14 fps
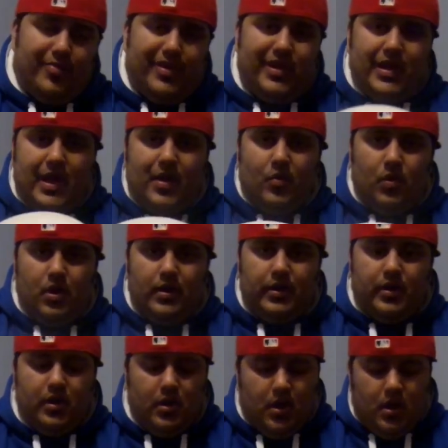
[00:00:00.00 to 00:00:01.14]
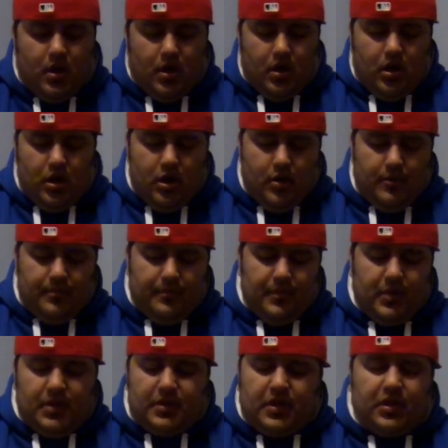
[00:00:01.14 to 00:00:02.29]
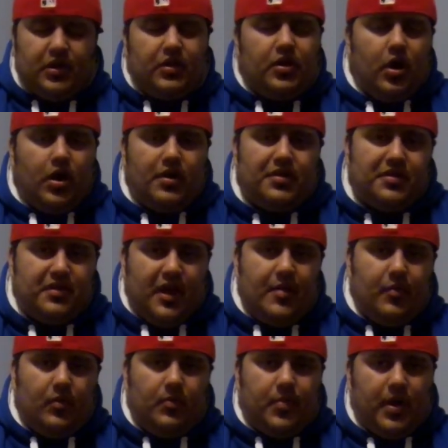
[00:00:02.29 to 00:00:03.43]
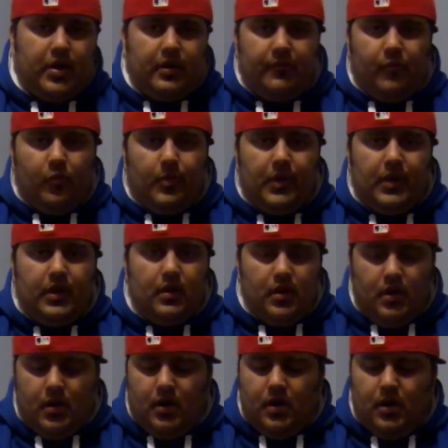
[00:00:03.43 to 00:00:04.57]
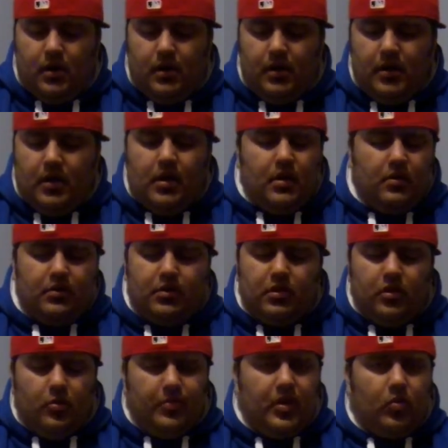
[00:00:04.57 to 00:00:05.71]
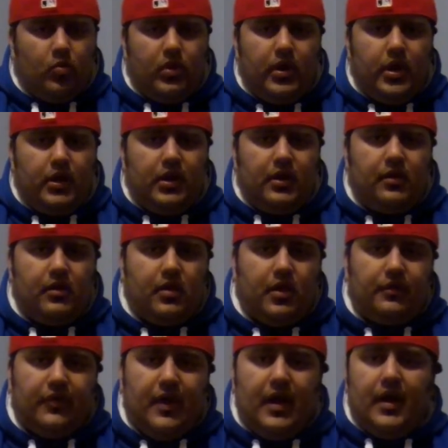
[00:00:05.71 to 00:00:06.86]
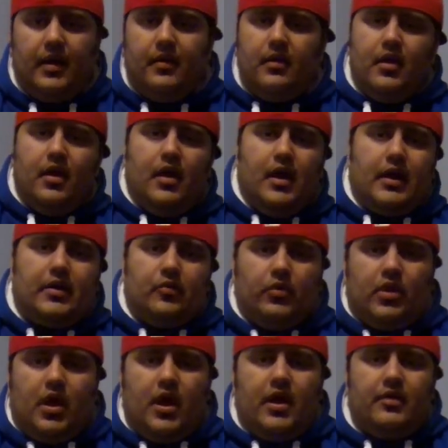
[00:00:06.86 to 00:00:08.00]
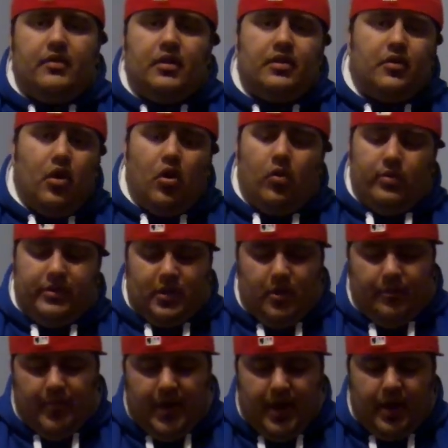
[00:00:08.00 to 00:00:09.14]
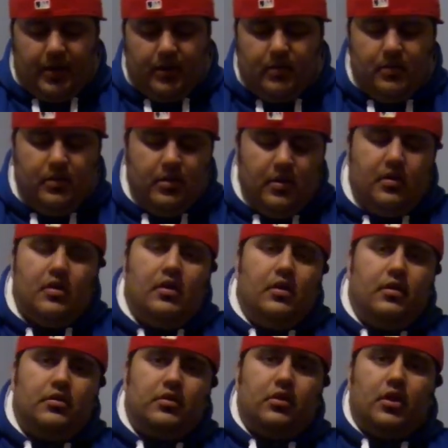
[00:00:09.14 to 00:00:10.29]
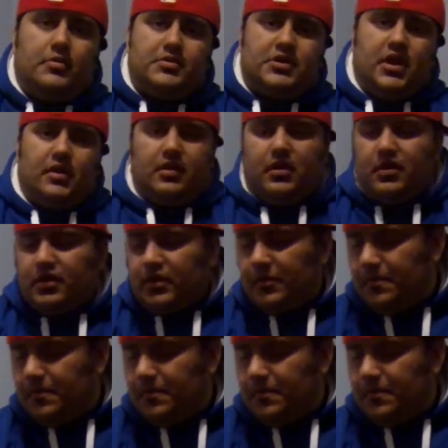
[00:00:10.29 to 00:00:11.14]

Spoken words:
PA1. It's a good stable putter for me. There's a little bit of wind, anything like that, I can rely on this to always come back. It's a good upshot disc.